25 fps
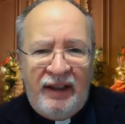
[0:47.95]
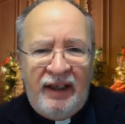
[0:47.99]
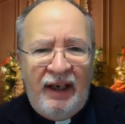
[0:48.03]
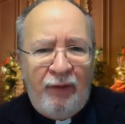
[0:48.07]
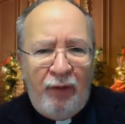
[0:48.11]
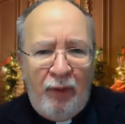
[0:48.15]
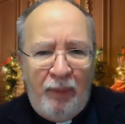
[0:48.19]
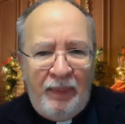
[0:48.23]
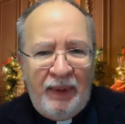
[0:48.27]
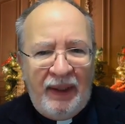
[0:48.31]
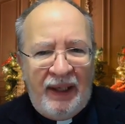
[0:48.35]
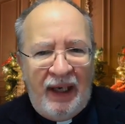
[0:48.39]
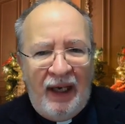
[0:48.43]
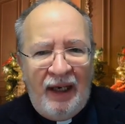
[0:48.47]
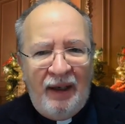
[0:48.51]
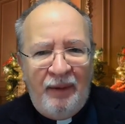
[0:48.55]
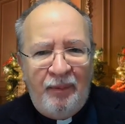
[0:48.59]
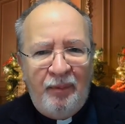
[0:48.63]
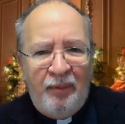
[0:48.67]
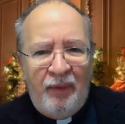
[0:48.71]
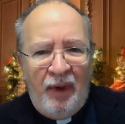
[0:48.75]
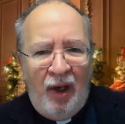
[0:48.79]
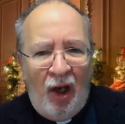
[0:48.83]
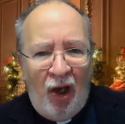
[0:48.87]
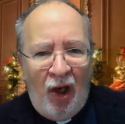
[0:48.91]
It never
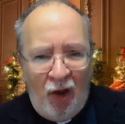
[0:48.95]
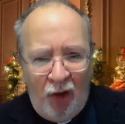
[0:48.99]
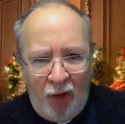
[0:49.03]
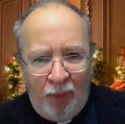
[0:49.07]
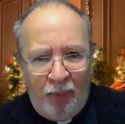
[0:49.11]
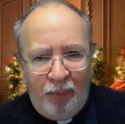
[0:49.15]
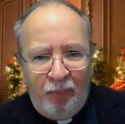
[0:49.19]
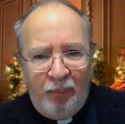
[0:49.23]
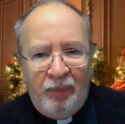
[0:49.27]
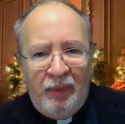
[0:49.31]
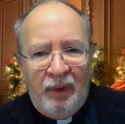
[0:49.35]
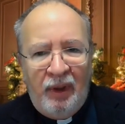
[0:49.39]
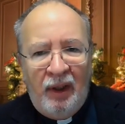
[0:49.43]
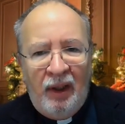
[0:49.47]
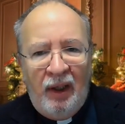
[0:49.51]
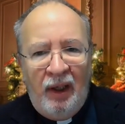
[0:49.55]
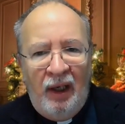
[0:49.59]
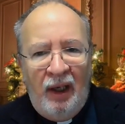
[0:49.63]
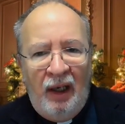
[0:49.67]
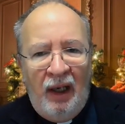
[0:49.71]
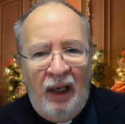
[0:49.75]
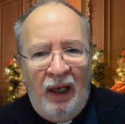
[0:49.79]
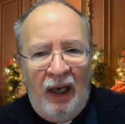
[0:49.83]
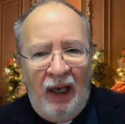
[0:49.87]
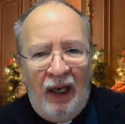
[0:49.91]
became home,
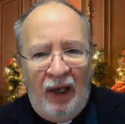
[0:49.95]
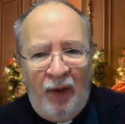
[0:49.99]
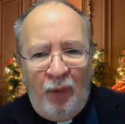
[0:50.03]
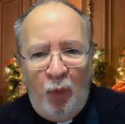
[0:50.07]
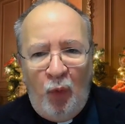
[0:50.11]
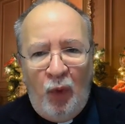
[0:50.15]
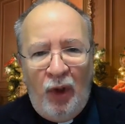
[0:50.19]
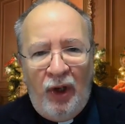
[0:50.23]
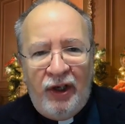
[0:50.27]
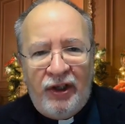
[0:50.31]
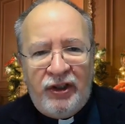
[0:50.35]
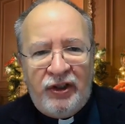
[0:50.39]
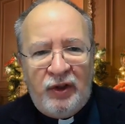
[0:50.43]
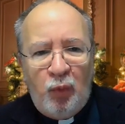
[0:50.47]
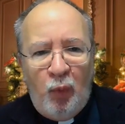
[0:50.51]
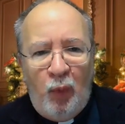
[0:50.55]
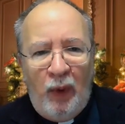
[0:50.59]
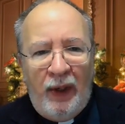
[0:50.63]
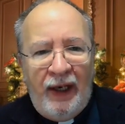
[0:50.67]
and worse,